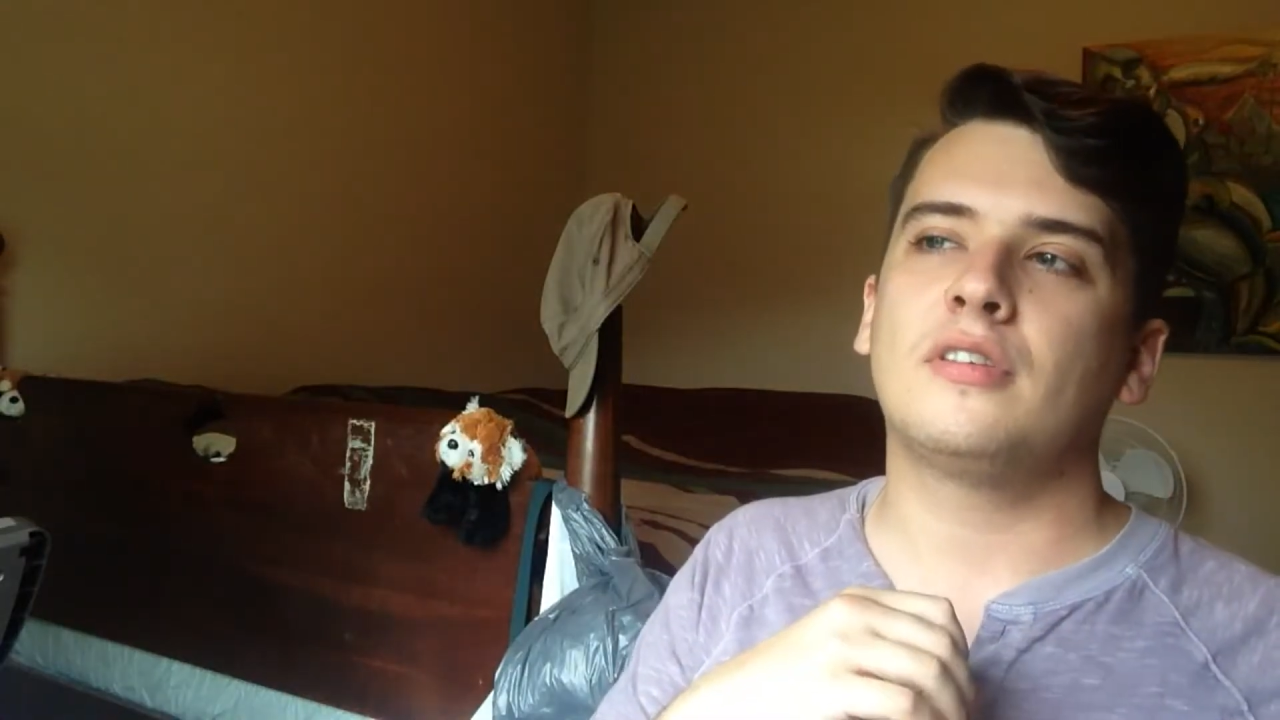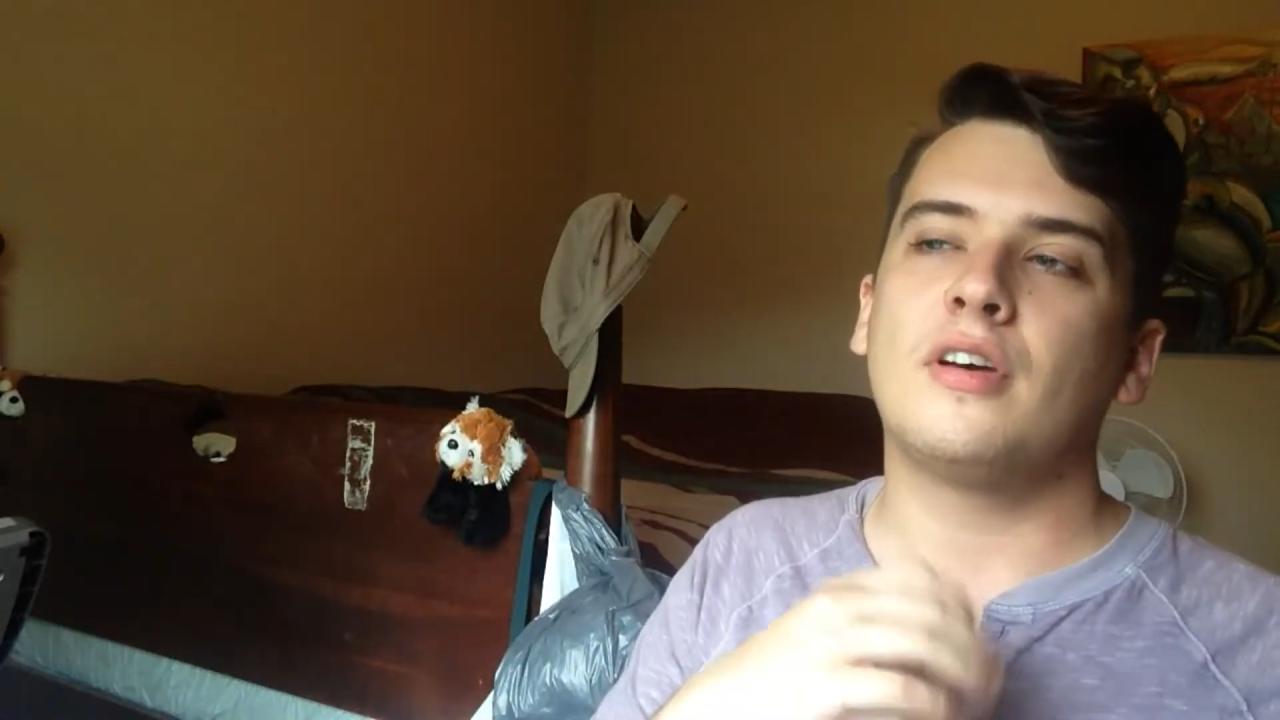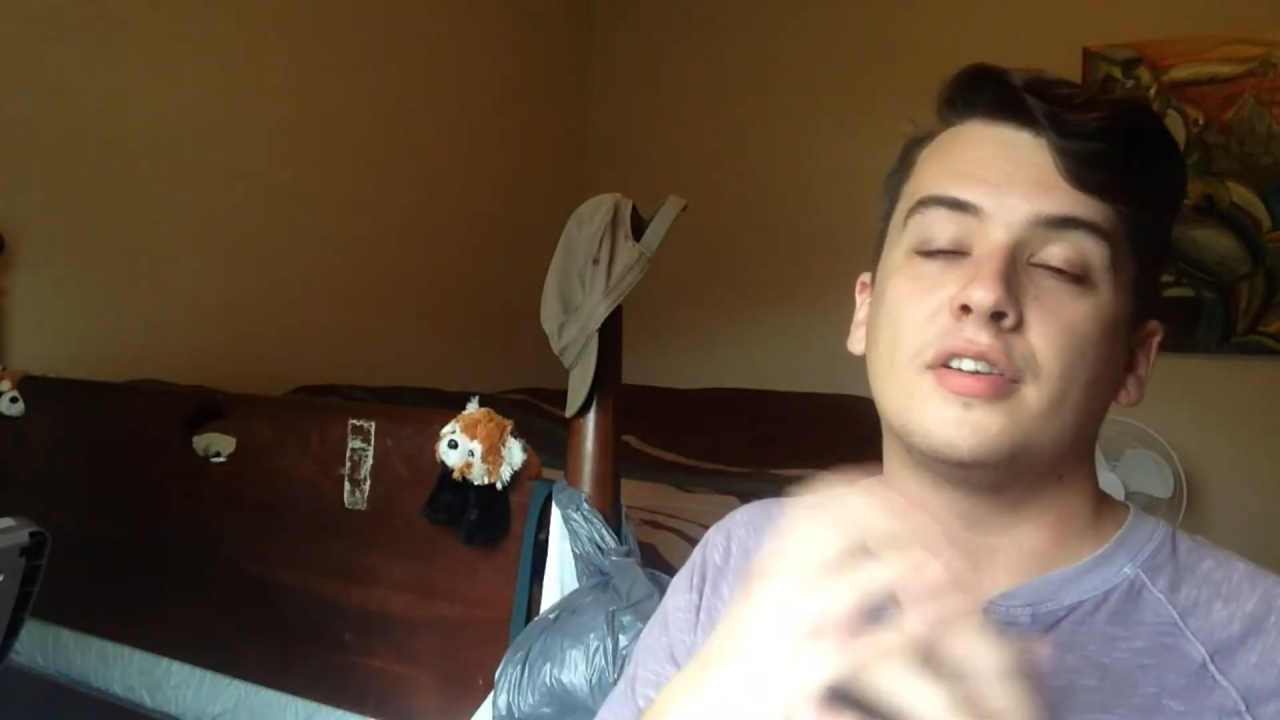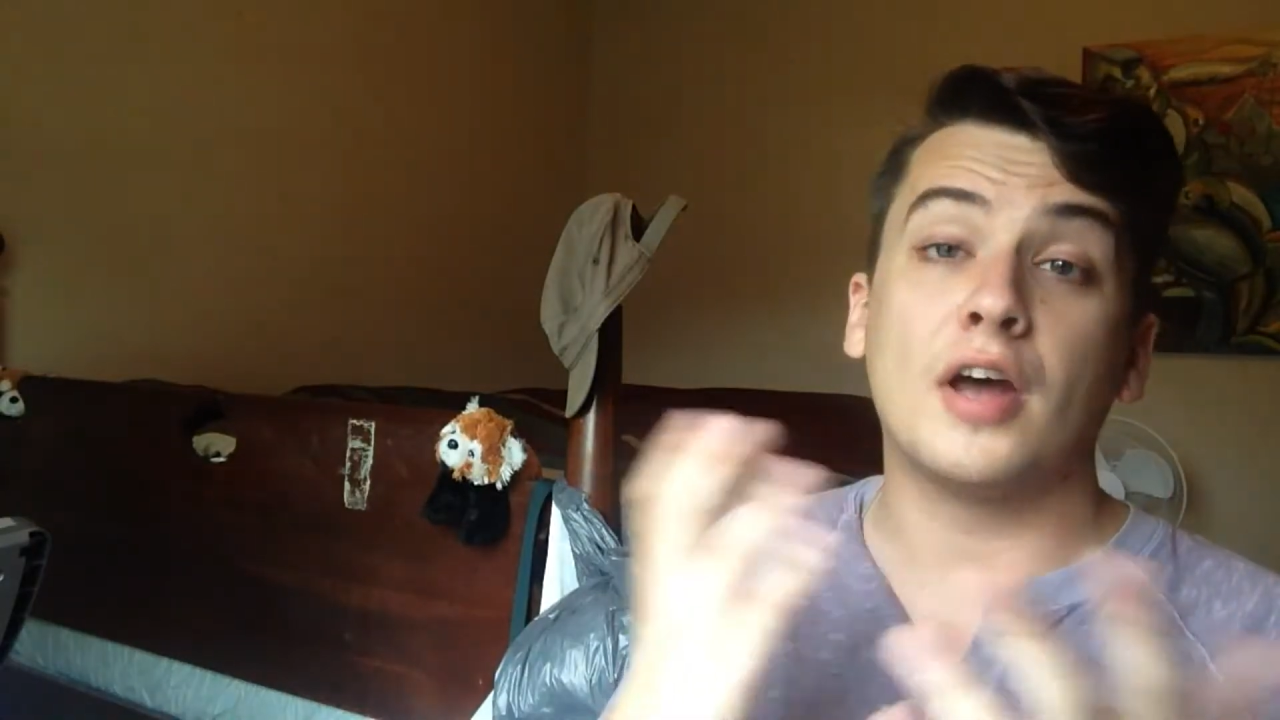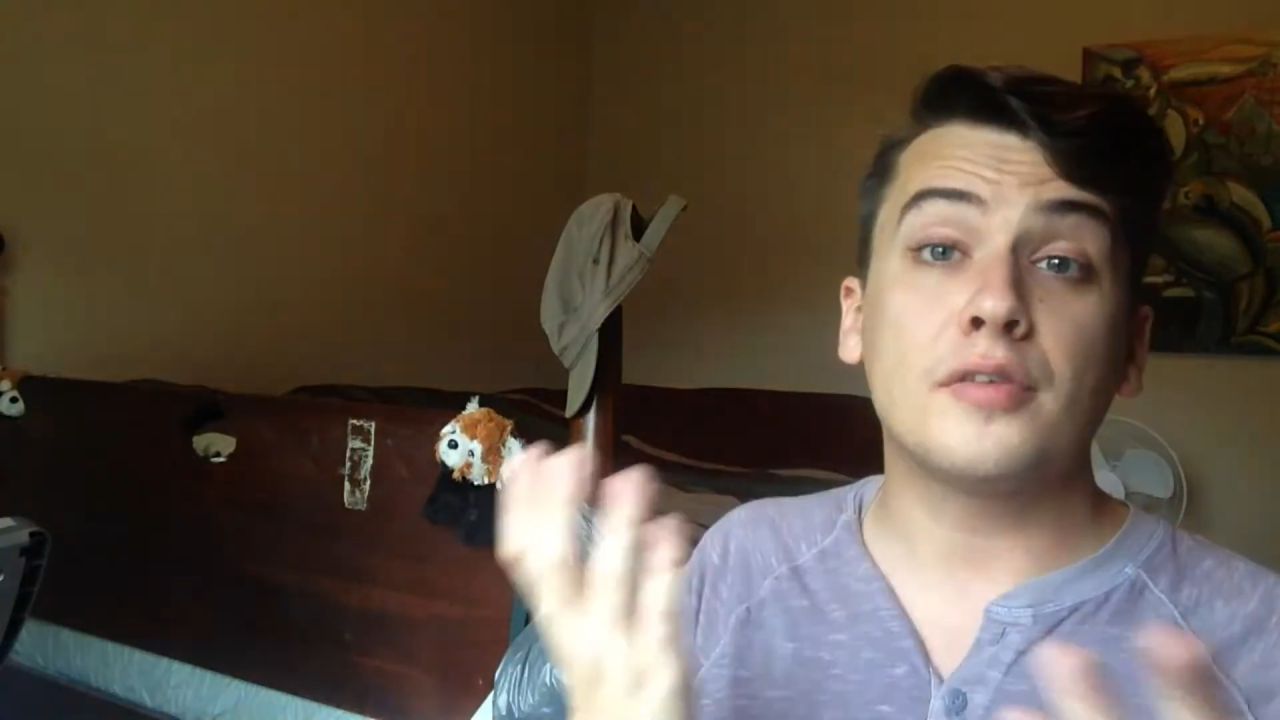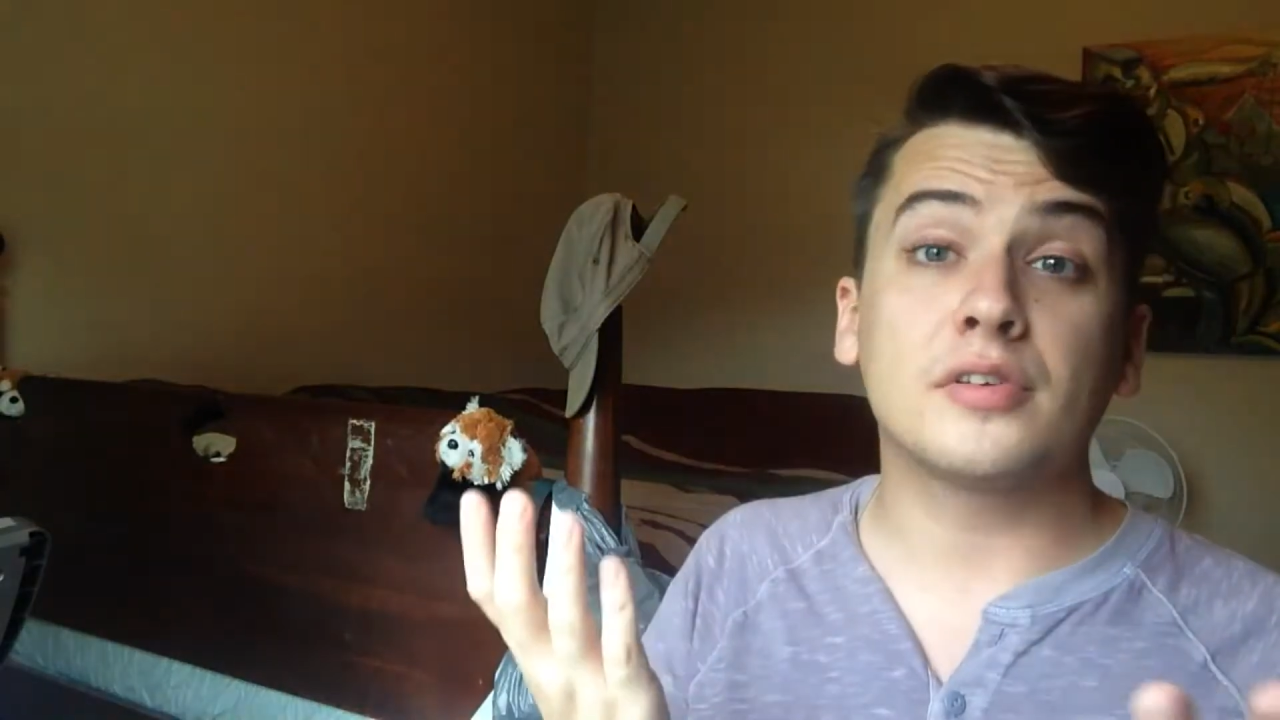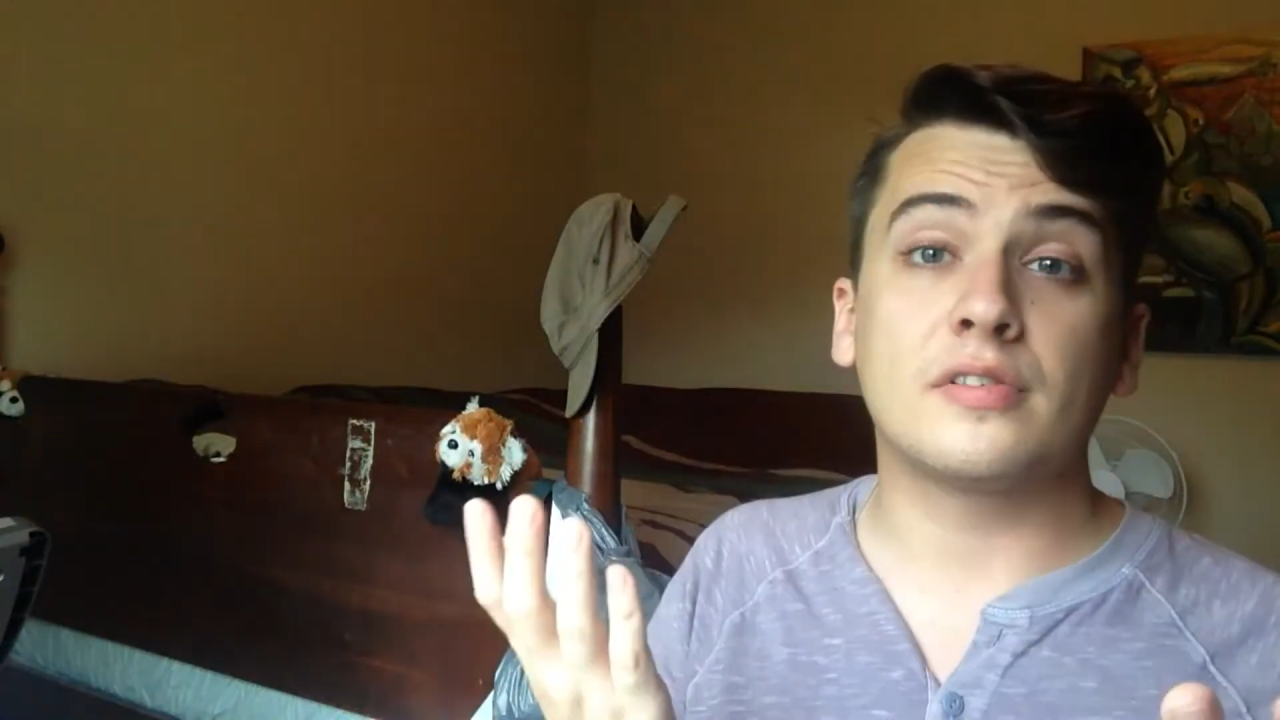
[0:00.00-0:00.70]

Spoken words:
on other